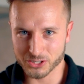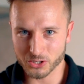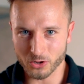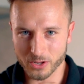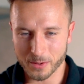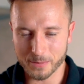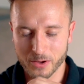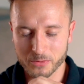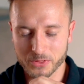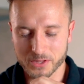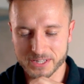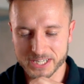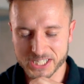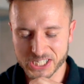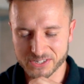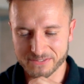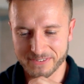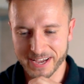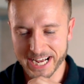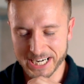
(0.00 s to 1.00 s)
talk about the
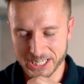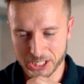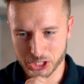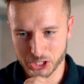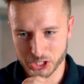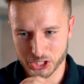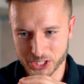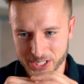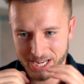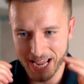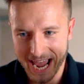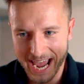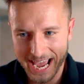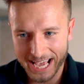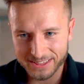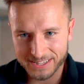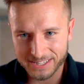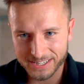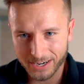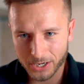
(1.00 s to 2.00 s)
disadvantages.
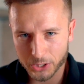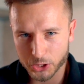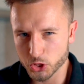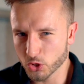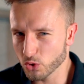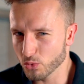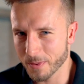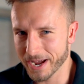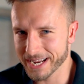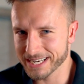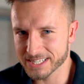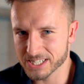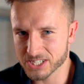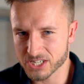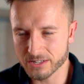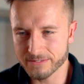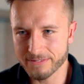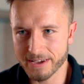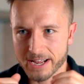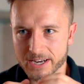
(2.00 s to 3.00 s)
And there are two main
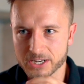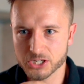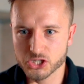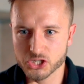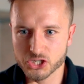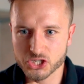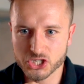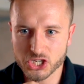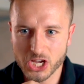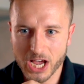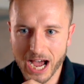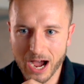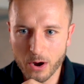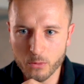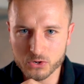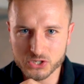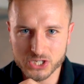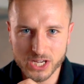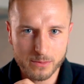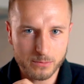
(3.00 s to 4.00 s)
disadvantages I
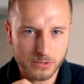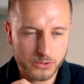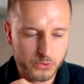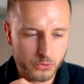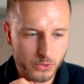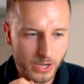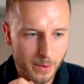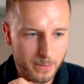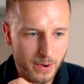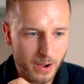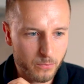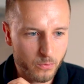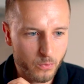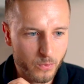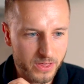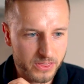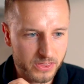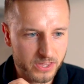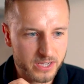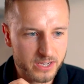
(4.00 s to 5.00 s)
was able to come up
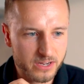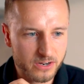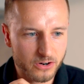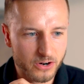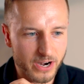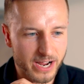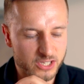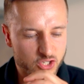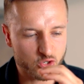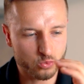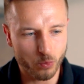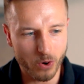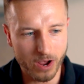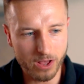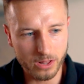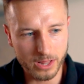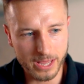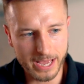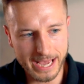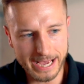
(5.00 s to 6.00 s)
with here as
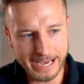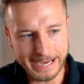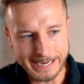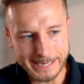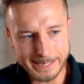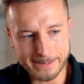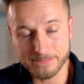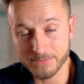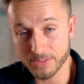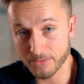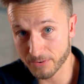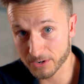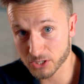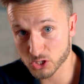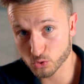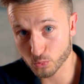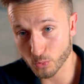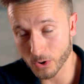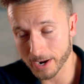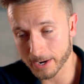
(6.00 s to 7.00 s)
well. The
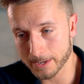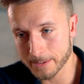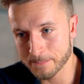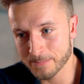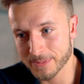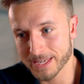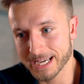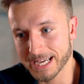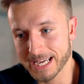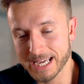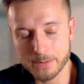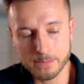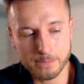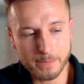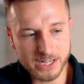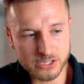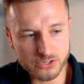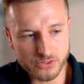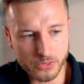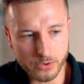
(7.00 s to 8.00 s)
first one, in
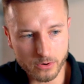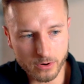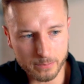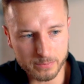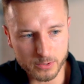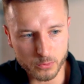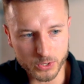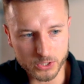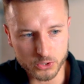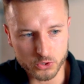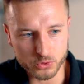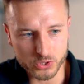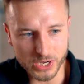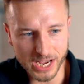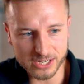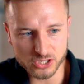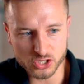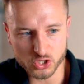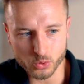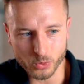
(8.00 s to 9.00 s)
mesotherapy with
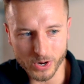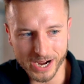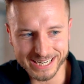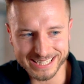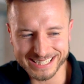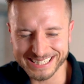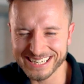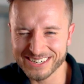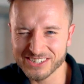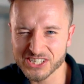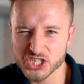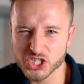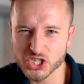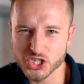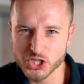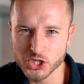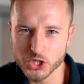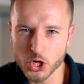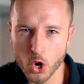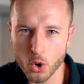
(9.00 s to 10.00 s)
Dutasteride, there
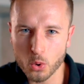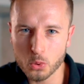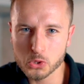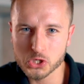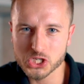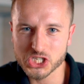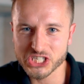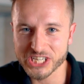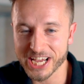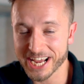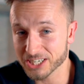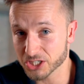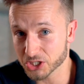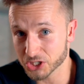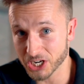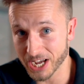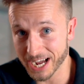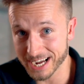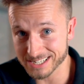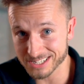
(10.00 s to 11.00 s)
is no
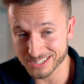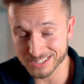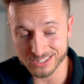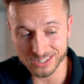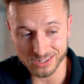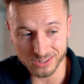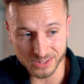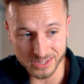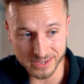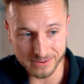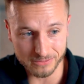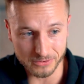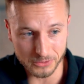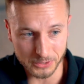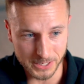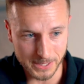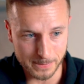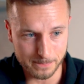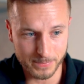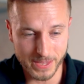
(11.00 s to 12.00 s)
standardized
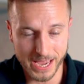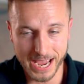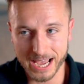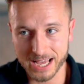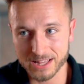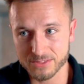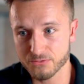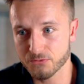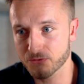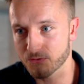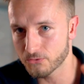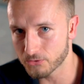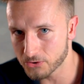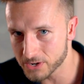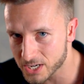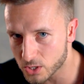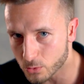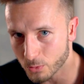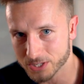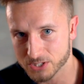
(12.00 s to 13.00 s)
delivery and
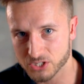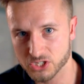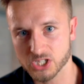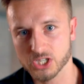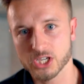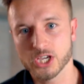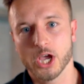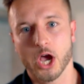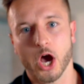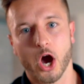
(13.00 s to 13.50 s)
frequency